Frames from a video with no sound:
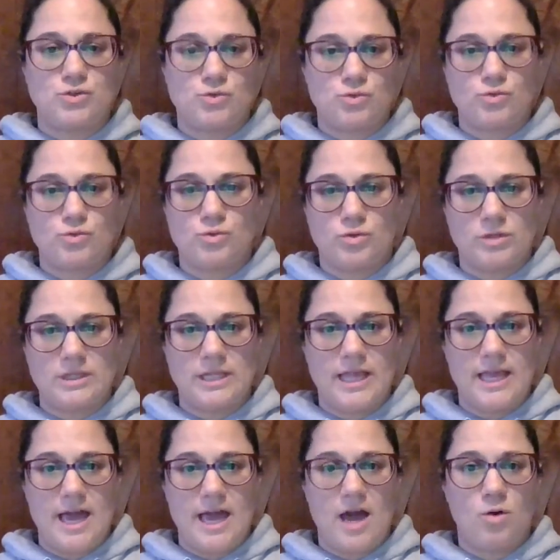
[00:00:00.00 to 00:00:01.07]
to
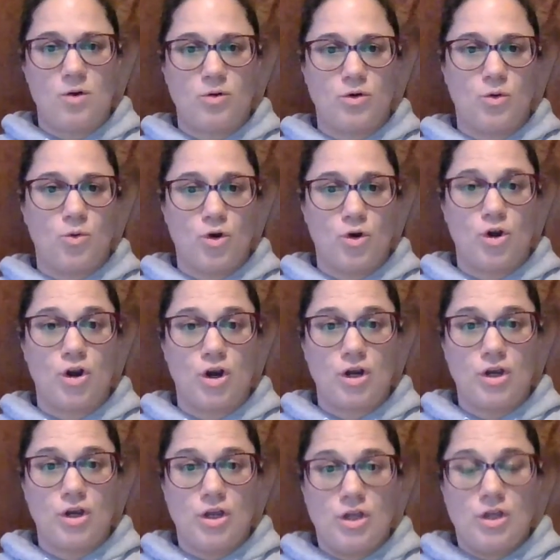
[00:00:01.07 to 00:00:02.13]
lay out
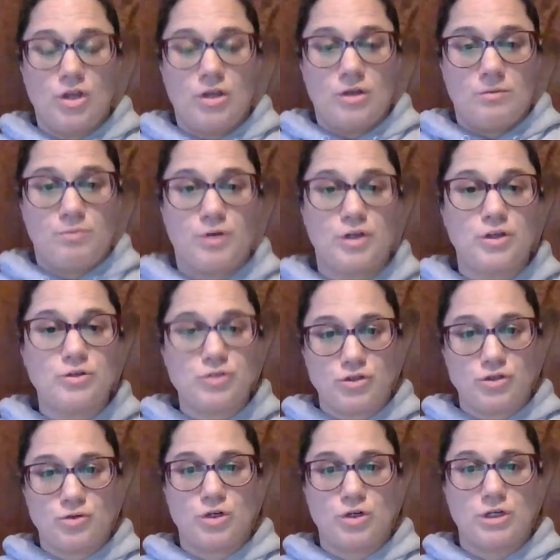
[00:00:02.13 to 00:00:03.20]
or produce
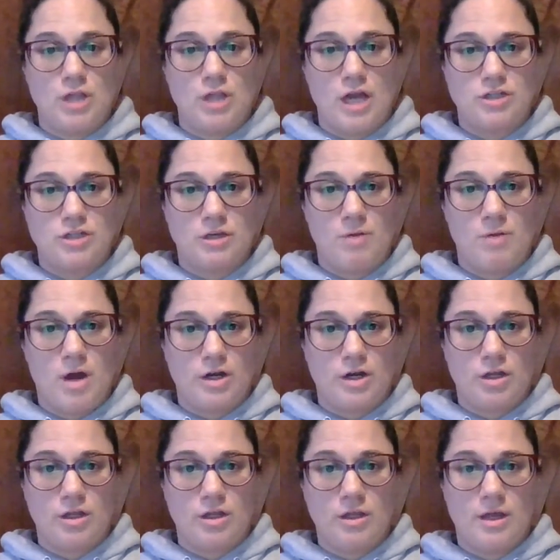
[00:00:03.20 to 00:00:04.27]
your logic
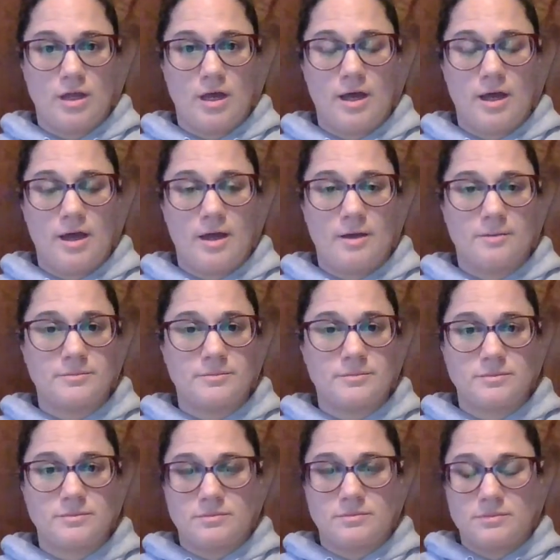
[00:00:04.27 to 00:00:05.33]
model.
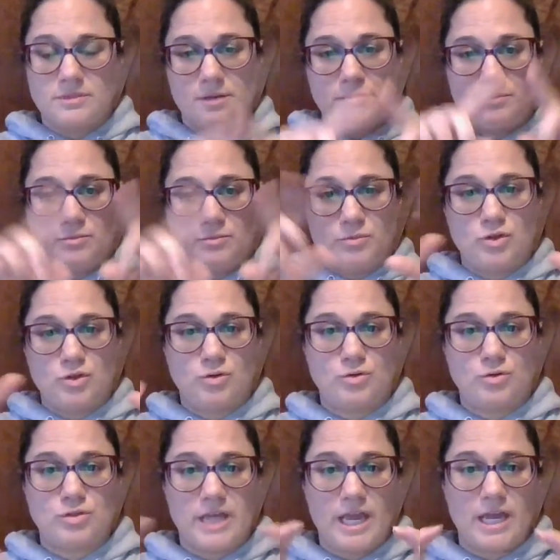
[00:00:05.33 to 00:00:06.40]
Some
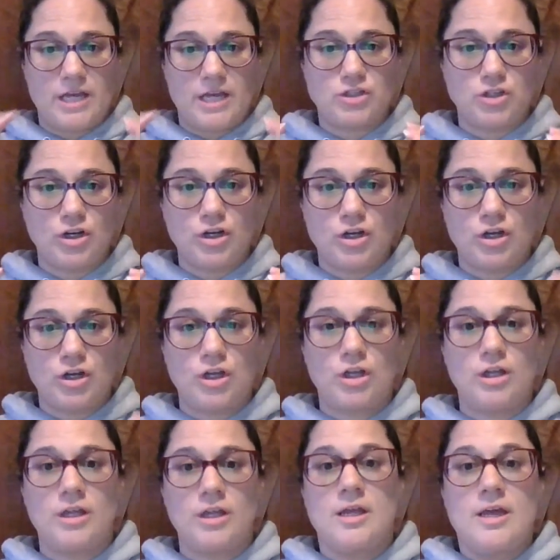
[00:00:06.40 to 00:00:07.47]
use a
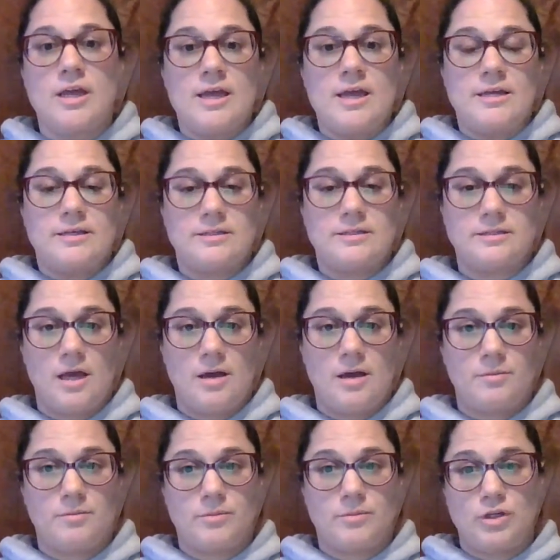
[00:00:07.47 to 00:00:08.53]
circle,
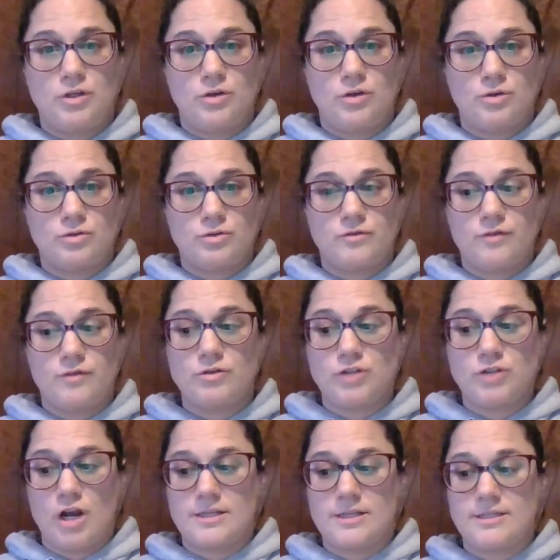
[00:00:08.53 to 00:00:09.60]
some use
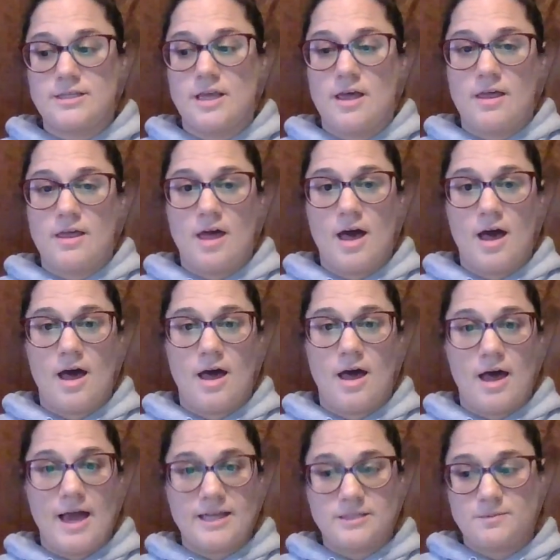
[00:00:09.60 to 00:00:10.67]
flowcharts.
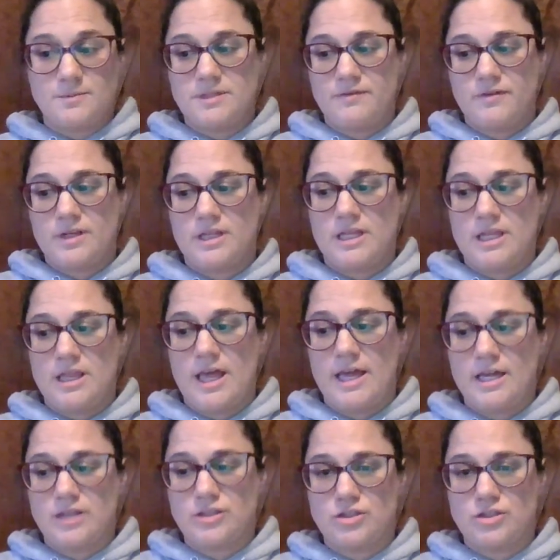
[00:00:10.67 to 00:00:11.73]
I specifically
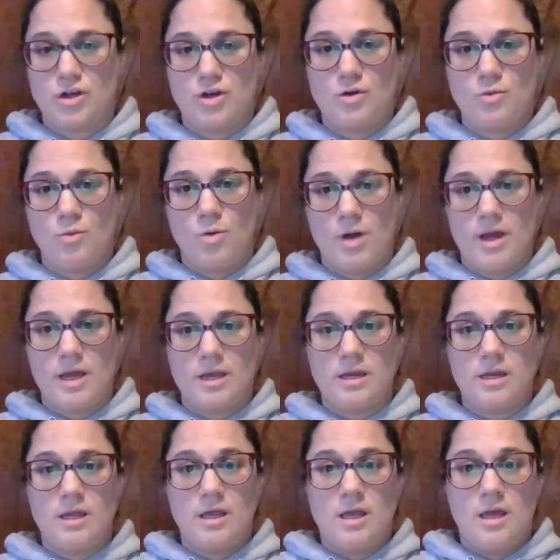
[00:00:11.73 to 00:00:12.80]
like a certain
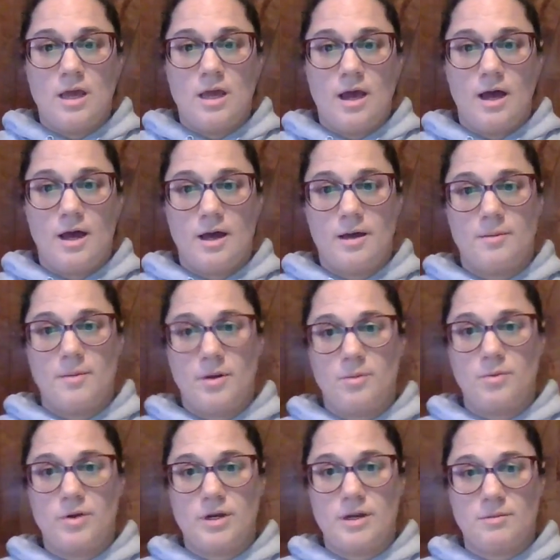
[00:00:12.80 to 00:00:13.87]
one. I'll
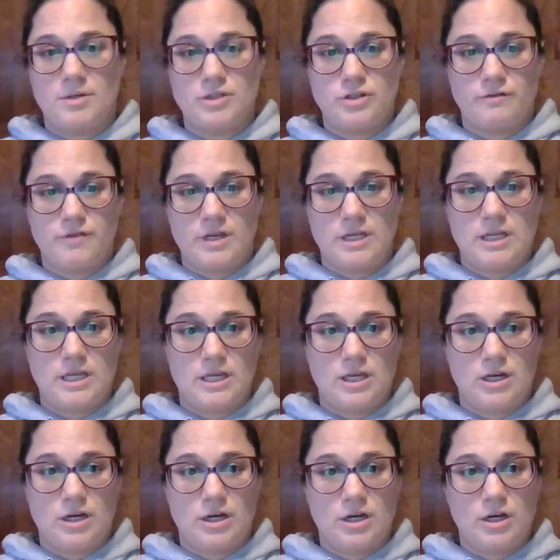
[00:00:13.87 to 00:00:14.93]
put an image of it
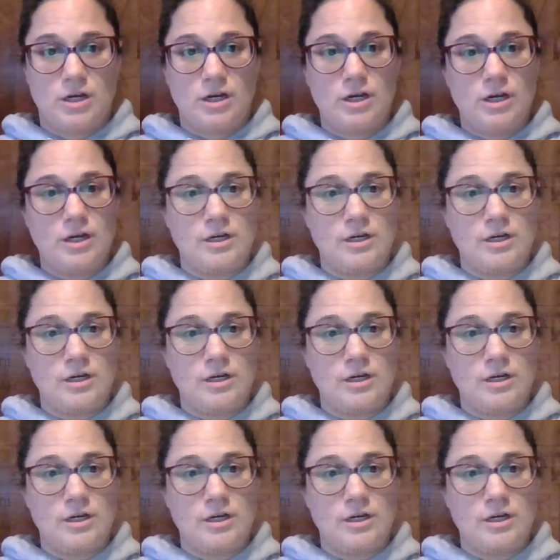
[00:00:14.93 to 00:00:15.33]
here.